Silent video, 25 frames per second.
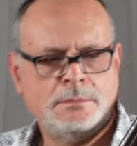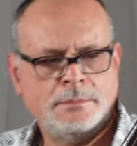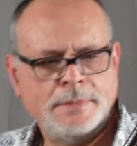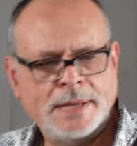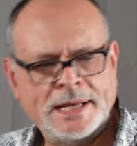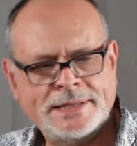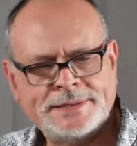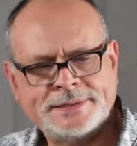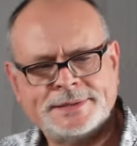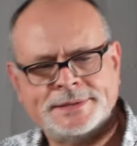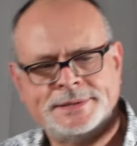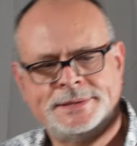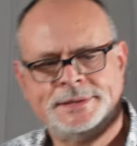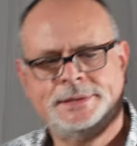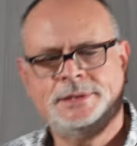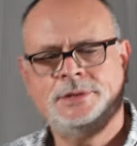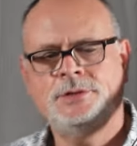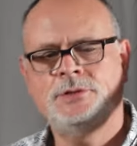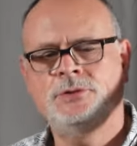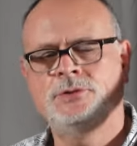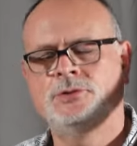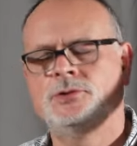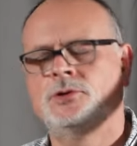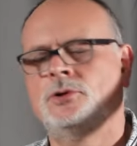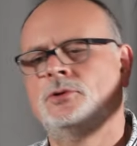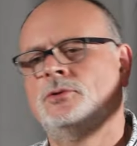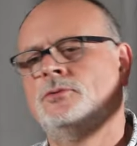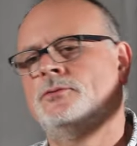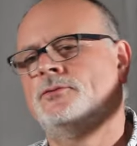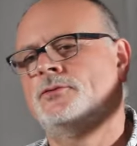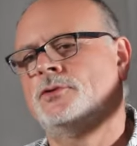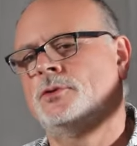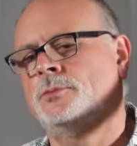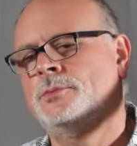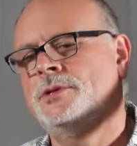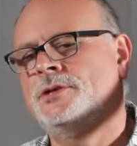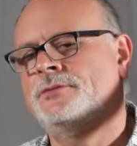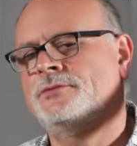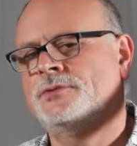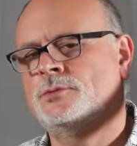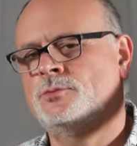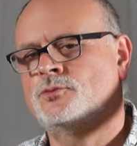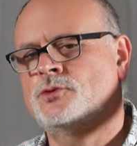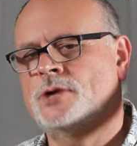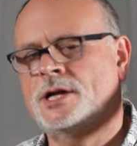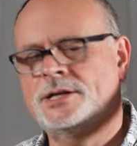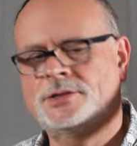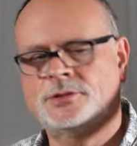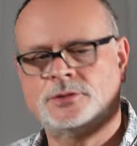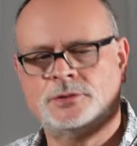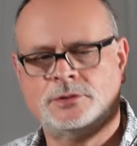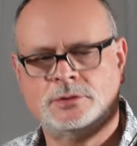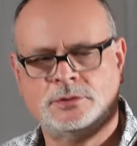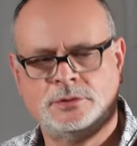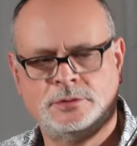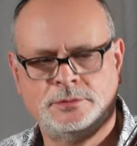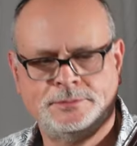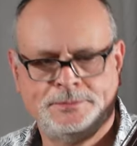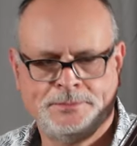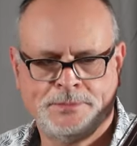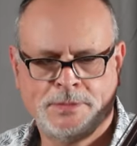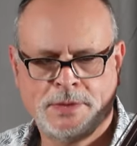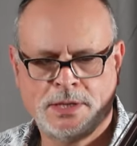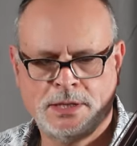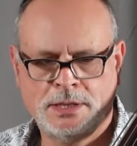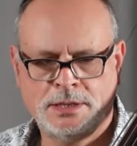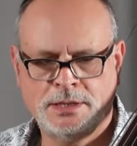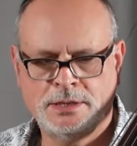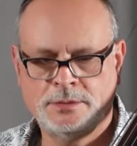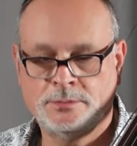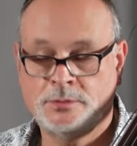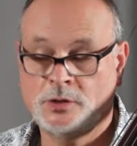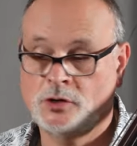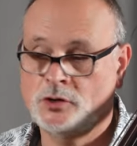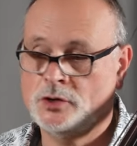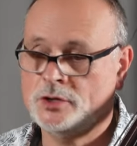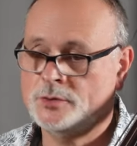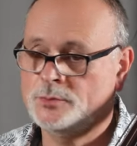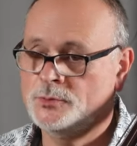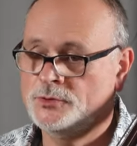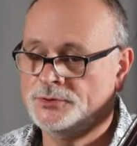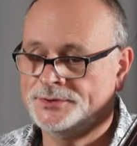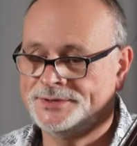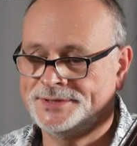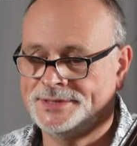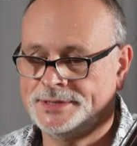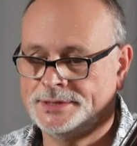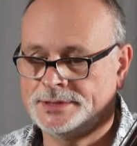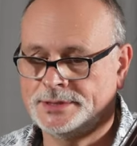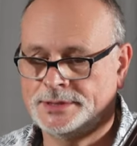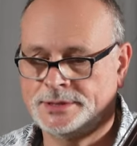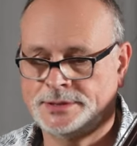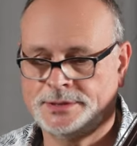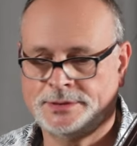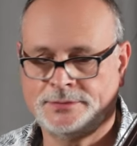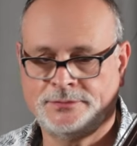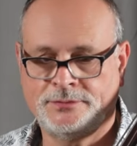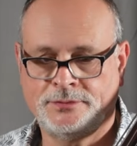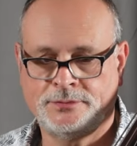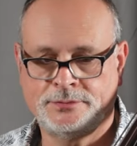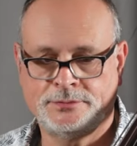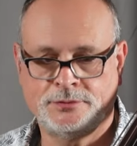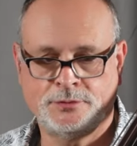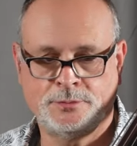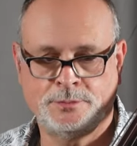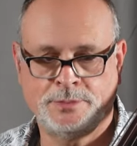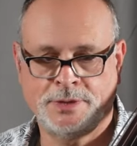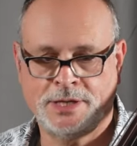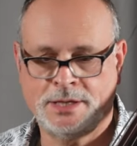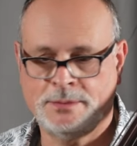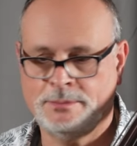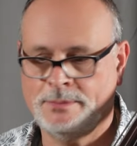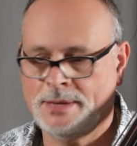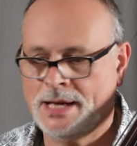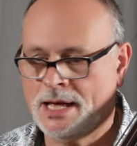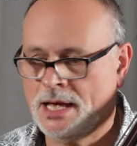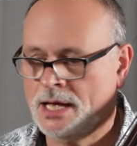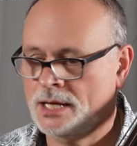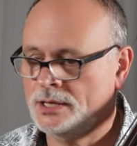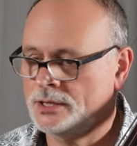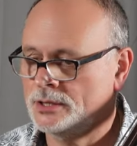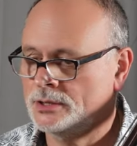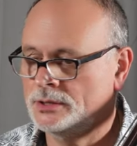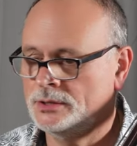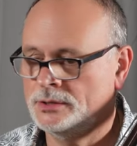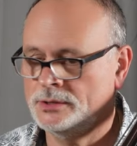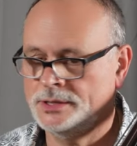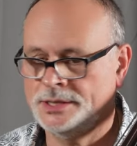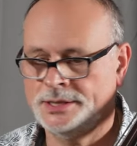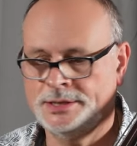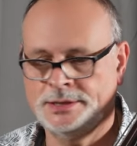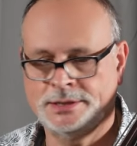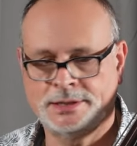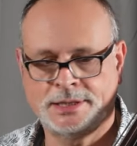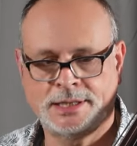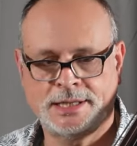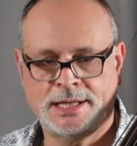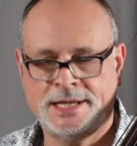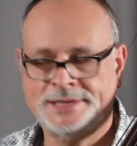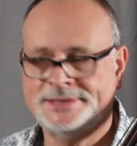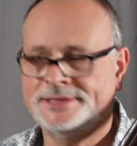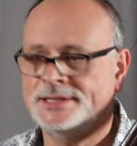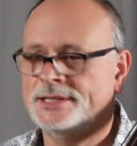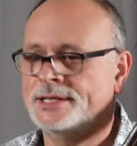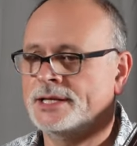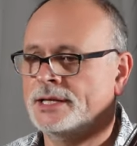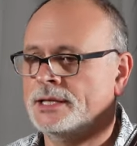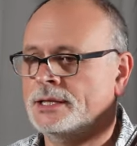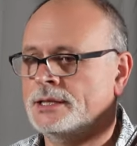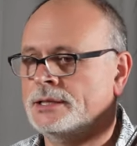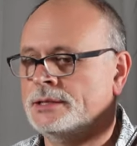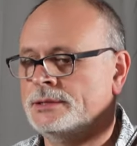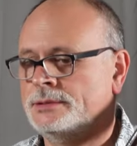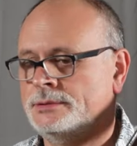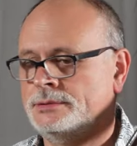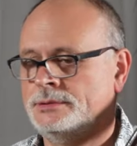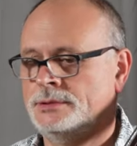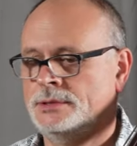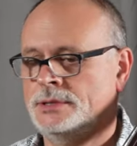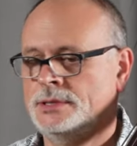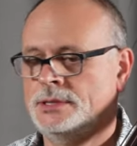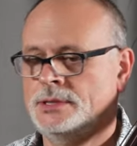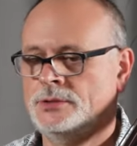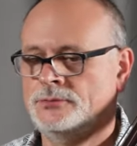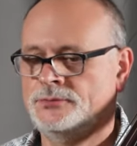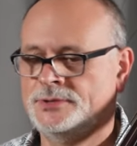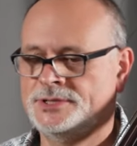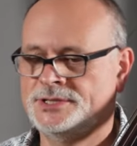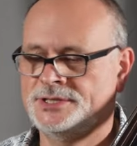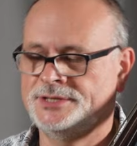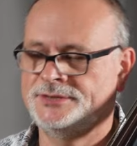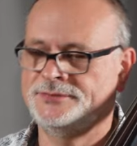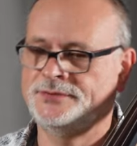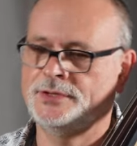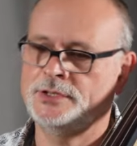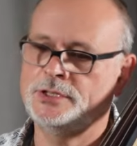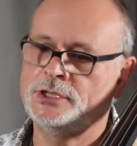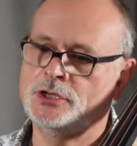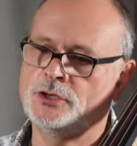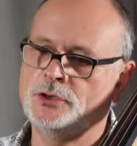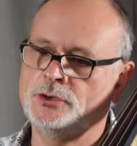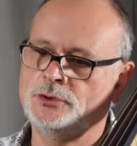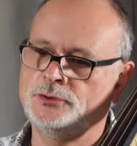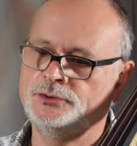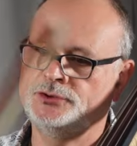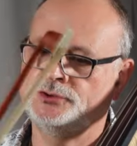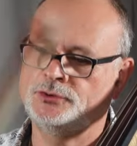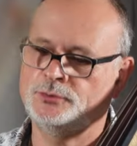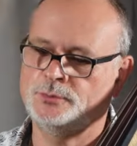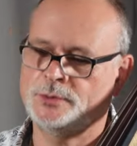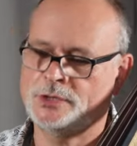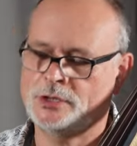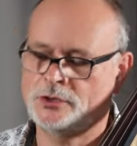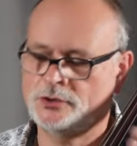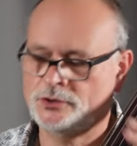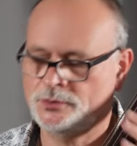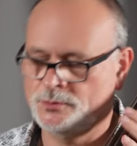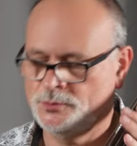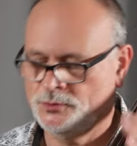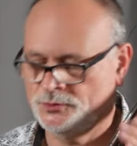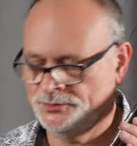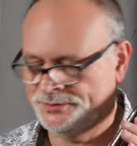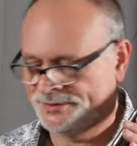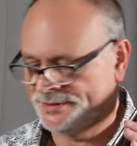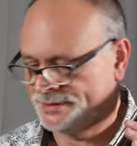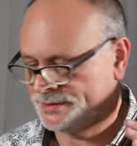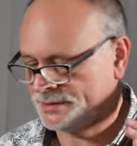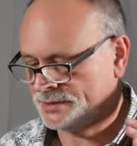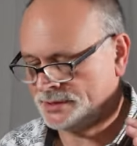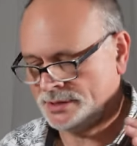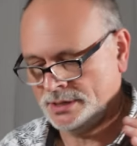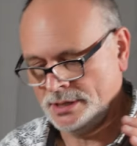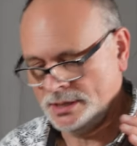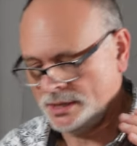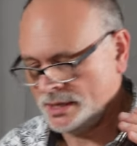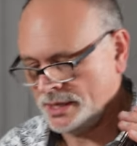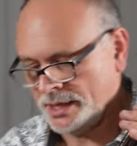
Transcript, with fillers: but you know, for me, vibrato in Baroque music to play Bach or in classical, which is very close to Baroque music,